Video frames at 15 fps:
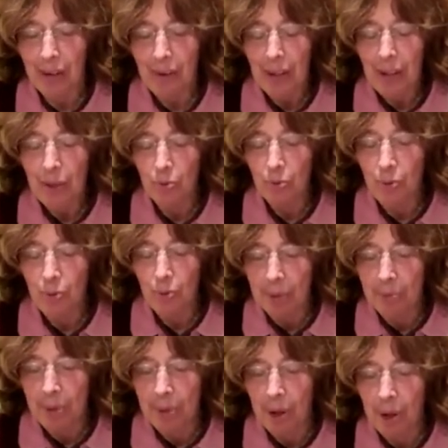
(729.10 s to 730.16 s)
the
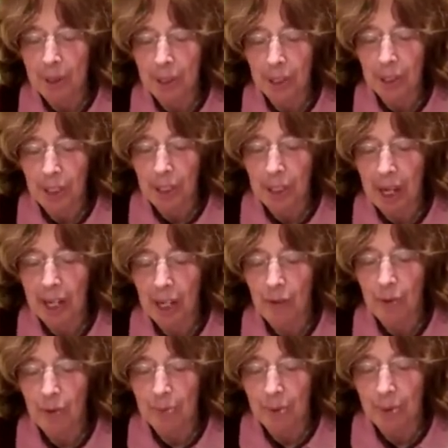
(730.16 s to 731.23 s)
rainbow is the sign of a
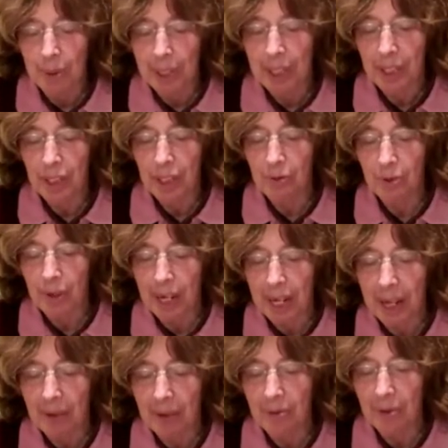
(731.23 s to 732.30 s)
bris
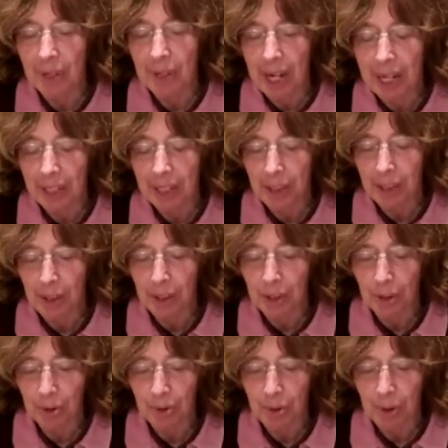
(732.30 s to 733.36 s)
forever not to
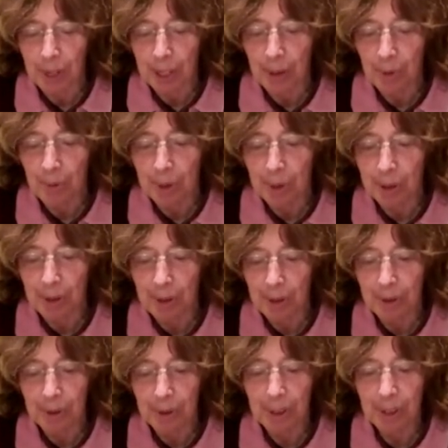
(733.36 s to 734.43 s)
destroy the
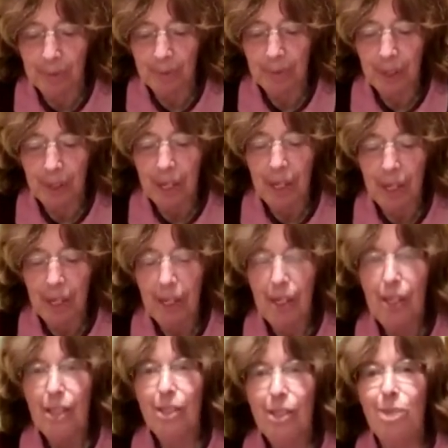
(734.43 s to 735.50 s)
worlds.
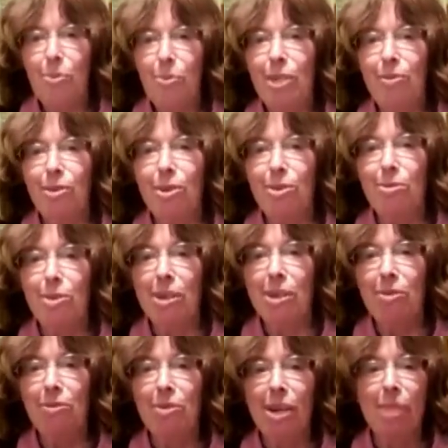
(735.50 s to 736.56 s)
So one of the three
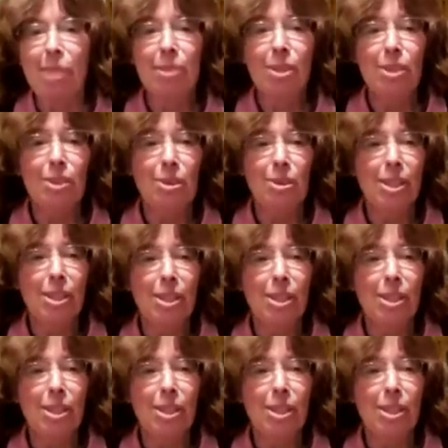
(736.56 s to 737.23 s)
famous songs of